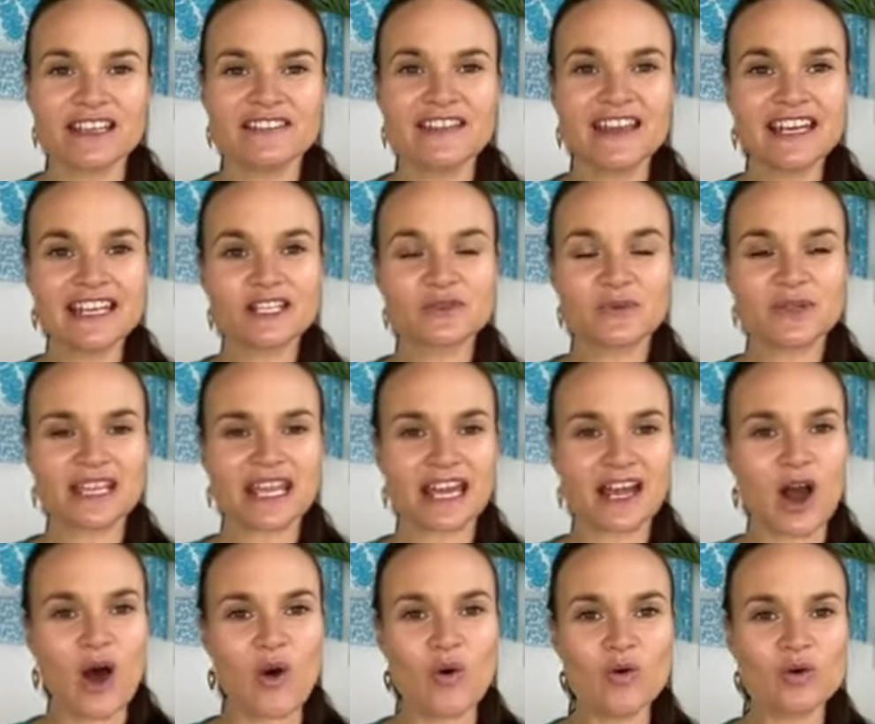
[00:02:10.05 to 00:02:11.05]
And then as we
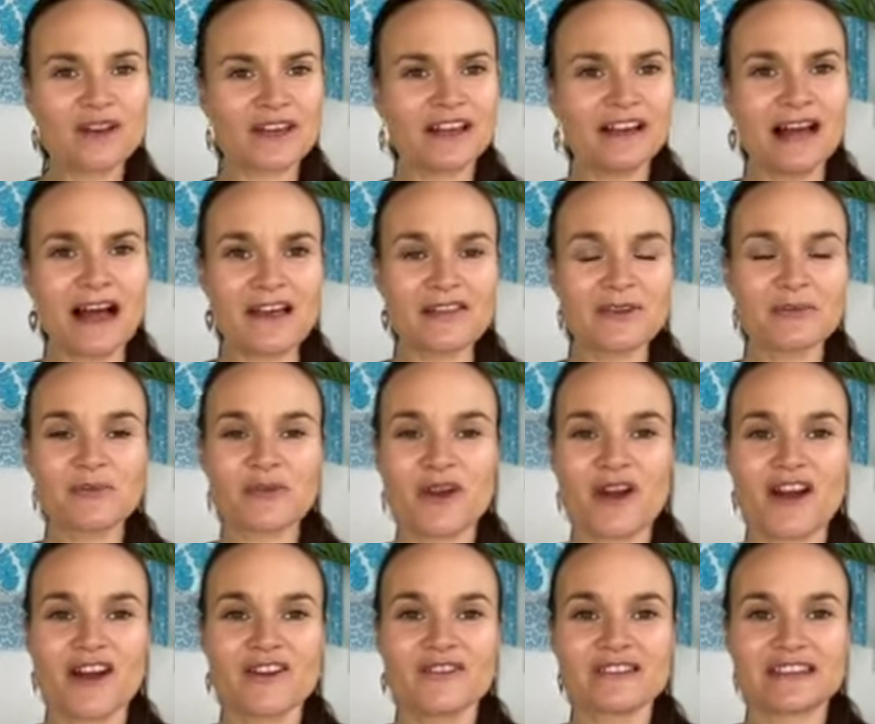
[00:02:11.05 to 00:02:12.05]
get older, other
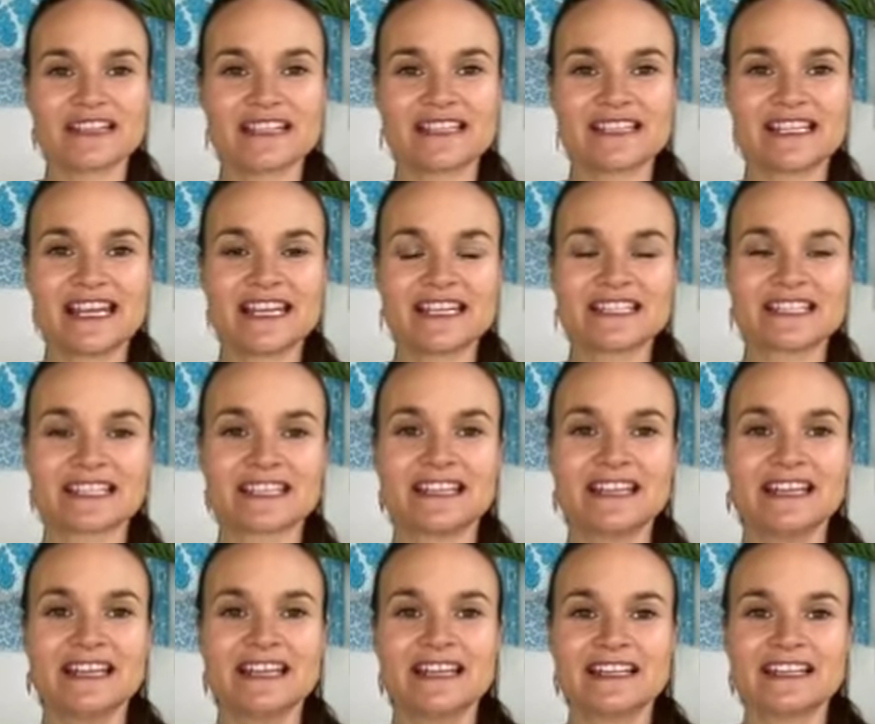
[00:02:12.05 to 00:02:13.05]
priorities tend
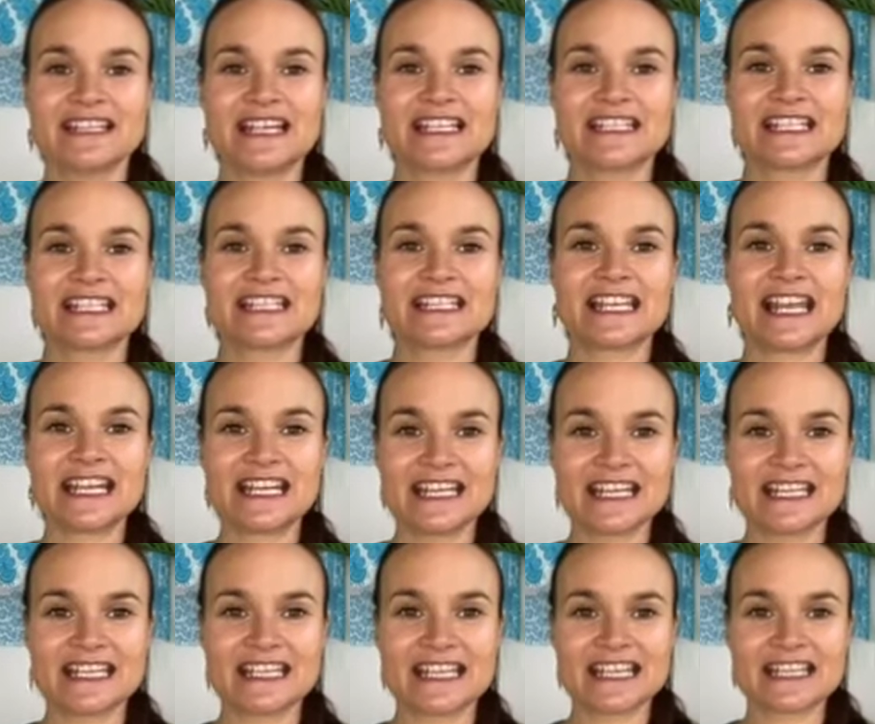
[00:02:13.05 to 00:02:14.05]
to set
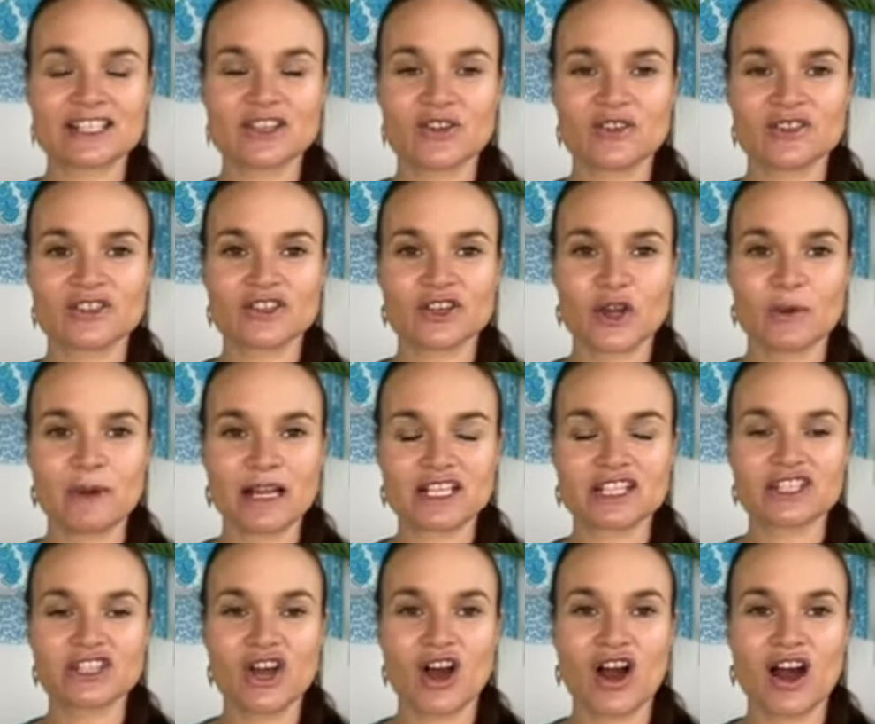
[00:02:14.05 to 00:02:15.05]
in and there's not so
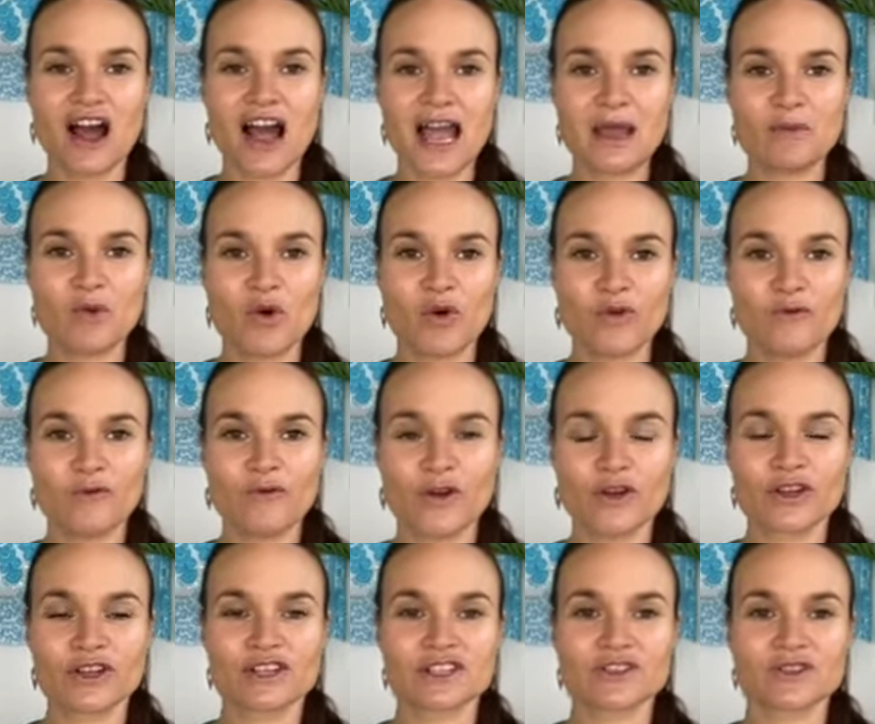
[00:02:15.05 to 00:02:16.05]
much time or
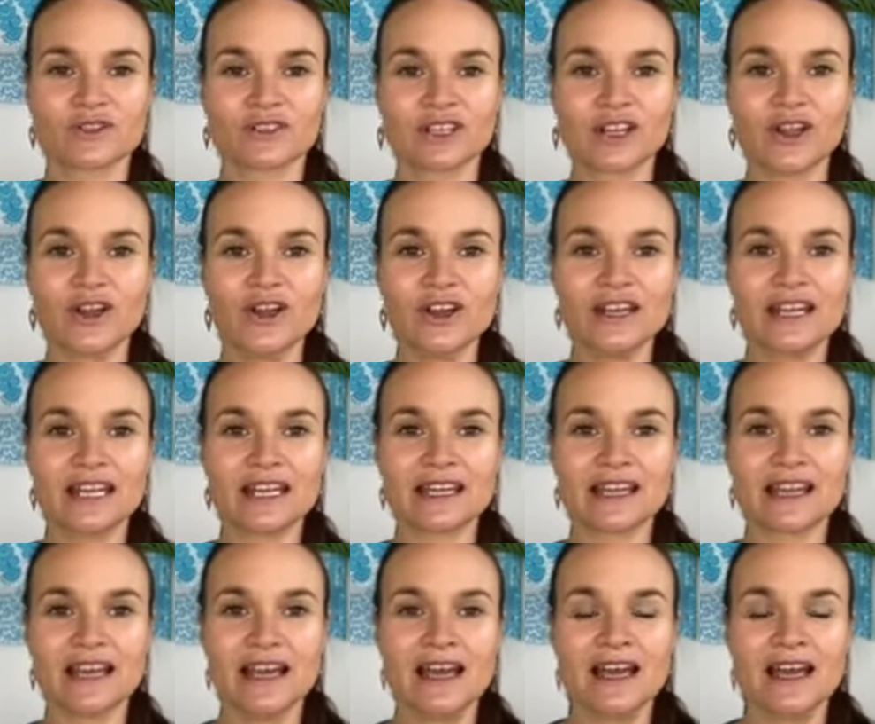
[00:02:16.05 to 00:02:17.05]
focus on learning.